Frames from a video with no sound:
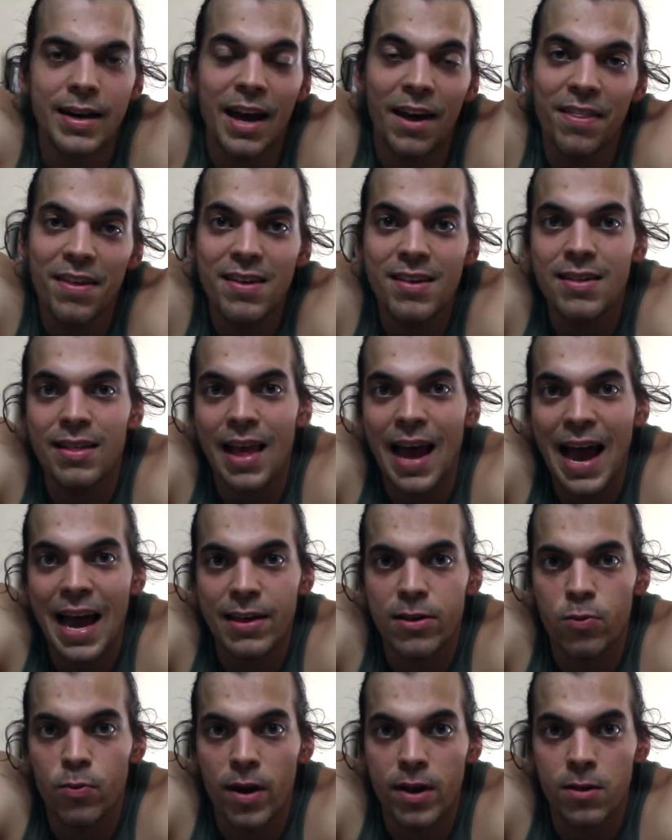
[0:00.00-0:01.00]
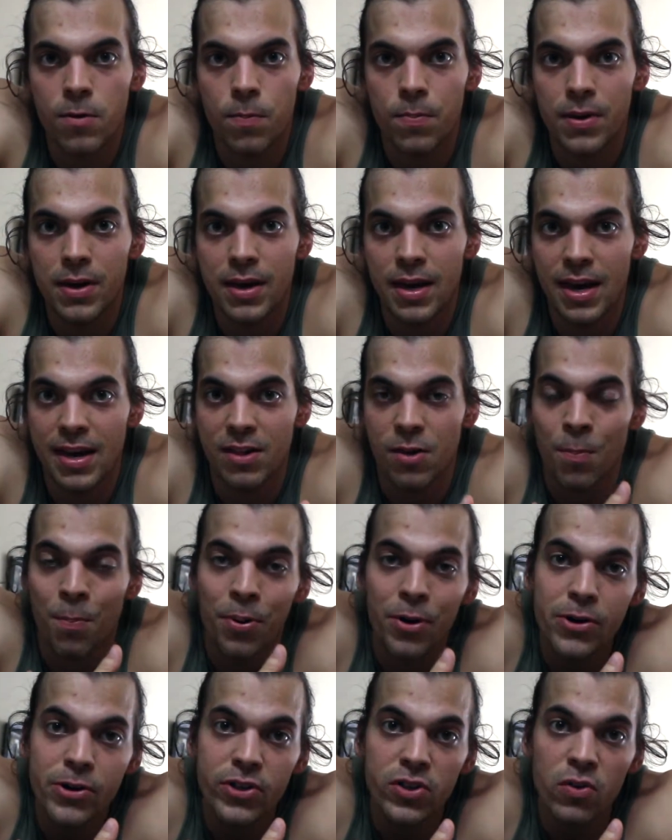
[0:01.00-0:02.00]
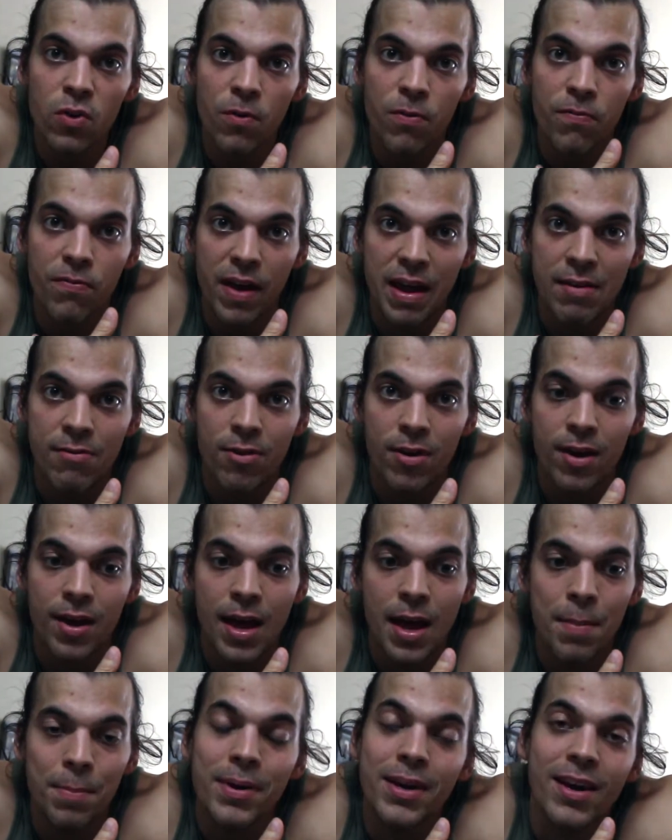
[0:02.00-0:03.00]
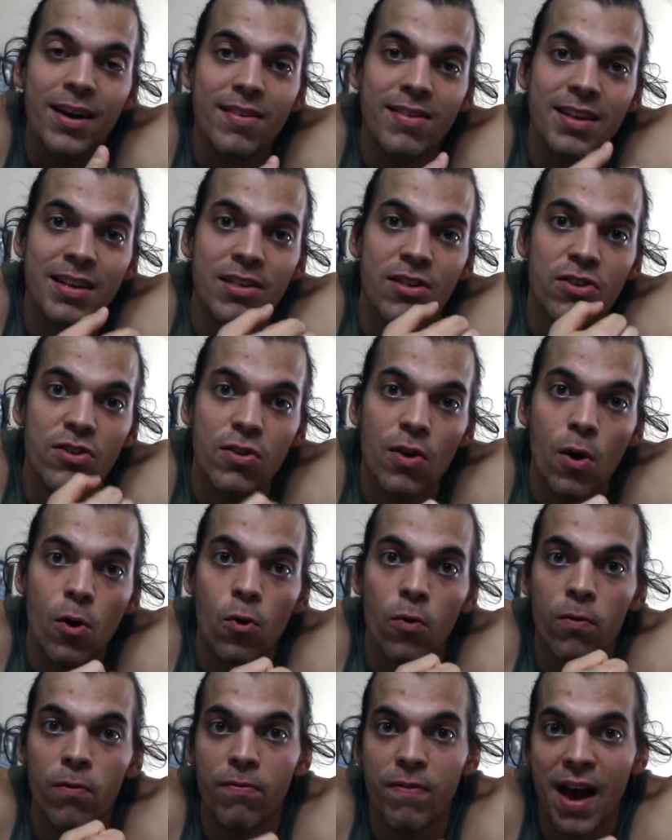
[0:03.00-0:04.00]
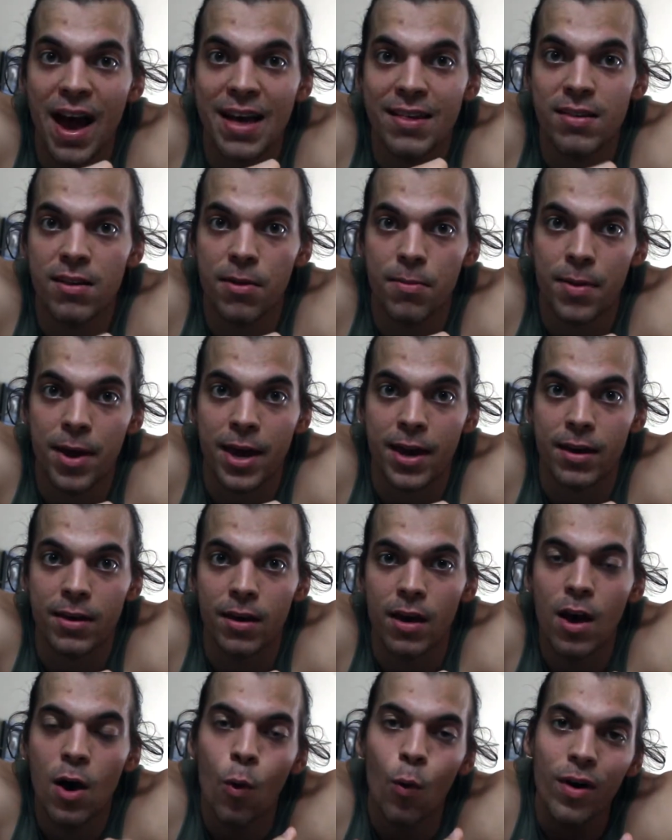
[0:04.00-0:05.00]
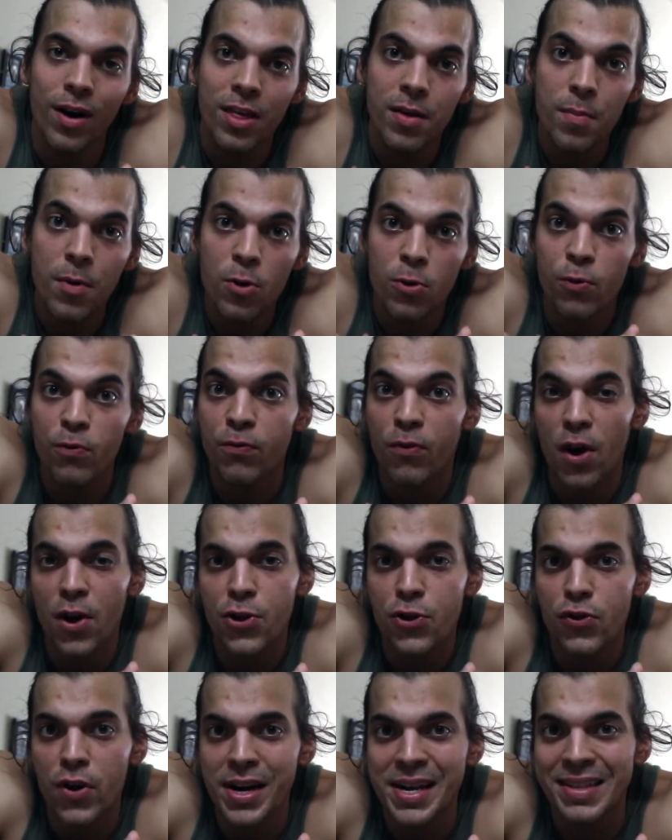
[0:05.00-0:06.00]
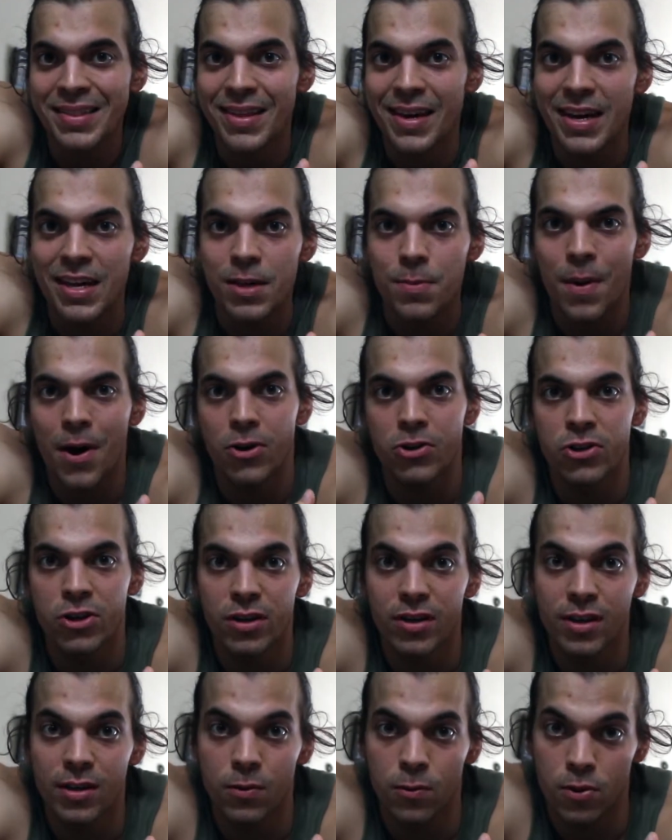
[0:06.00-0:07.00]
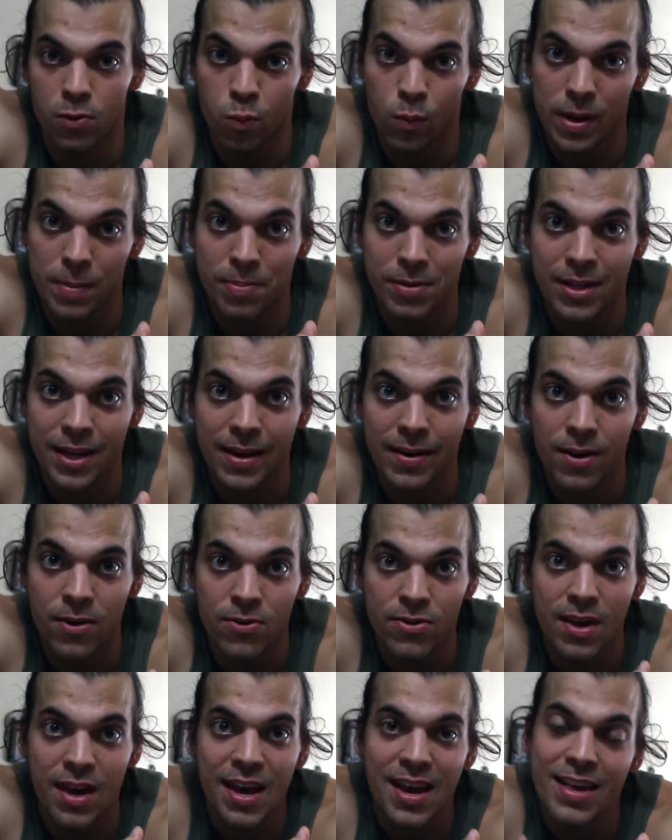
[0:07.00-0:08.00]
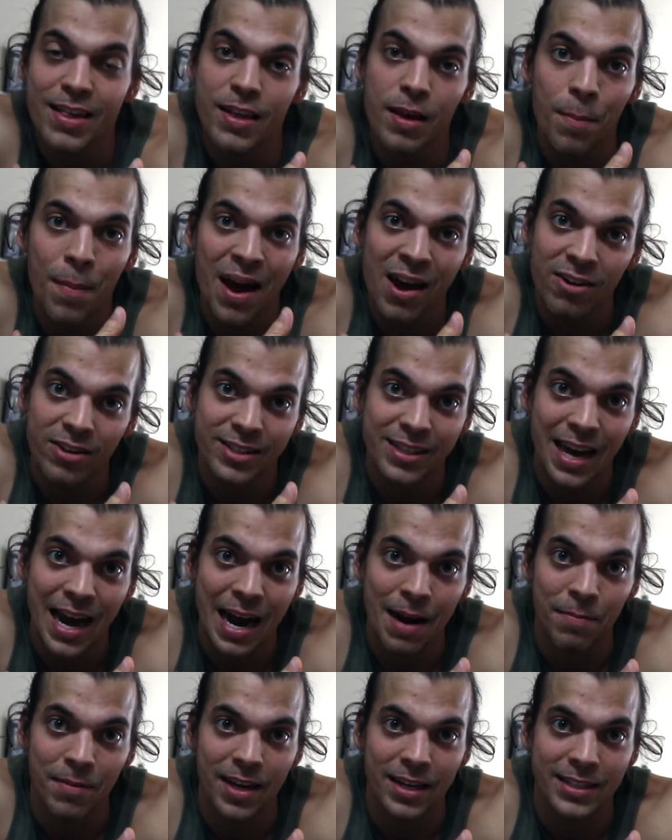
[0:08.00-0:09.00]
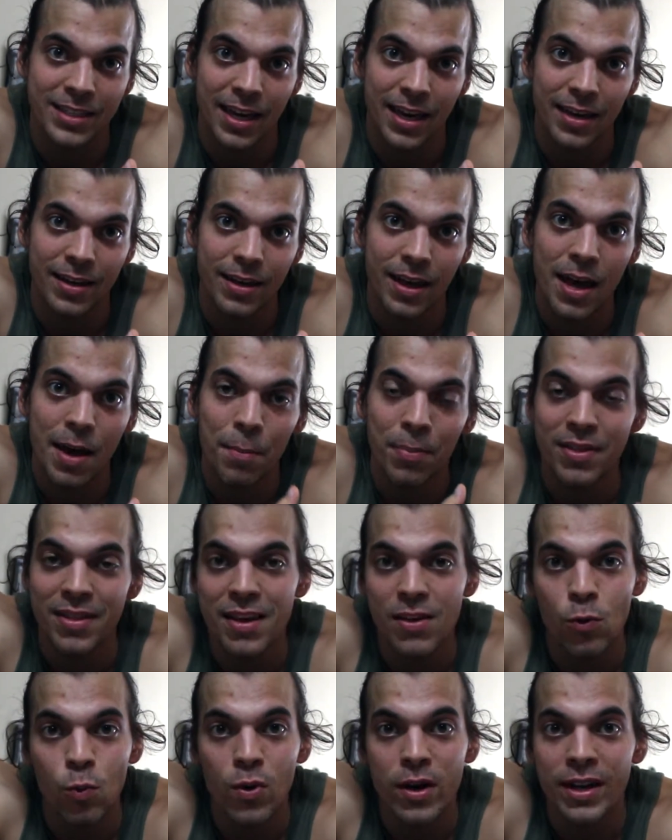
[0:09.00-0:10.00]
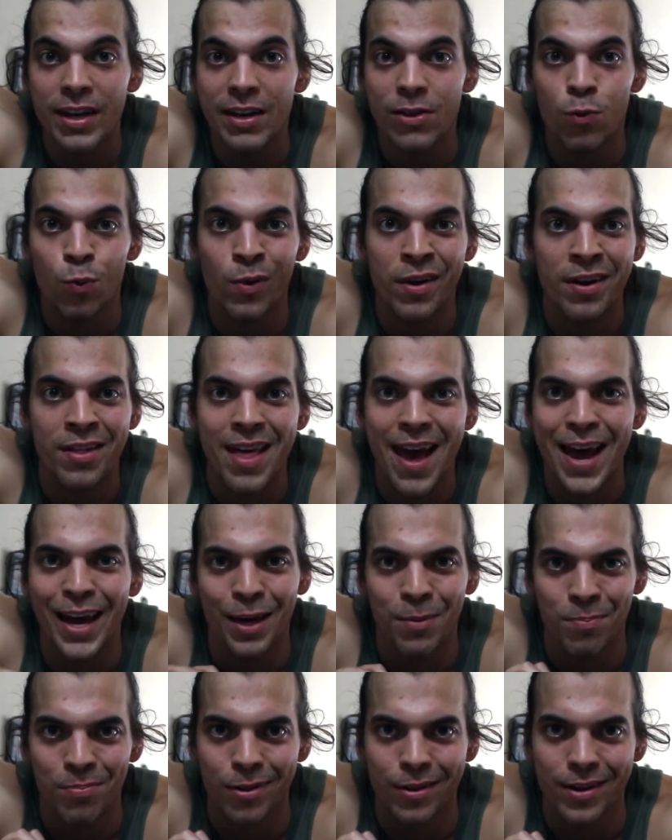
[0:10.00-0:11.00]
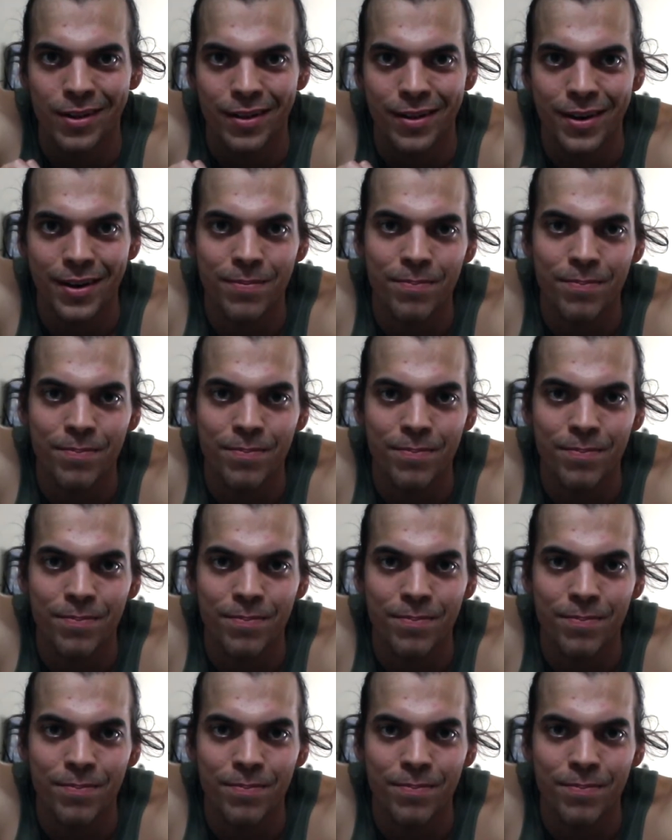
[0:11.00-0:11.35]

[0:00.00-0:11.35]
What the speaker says: Now this last recipe is a personal favorite because it's so fast to make. One of the most frustrating things about cooking with sweet potatoes is the amount of time they take. But this one gets rid of that completely.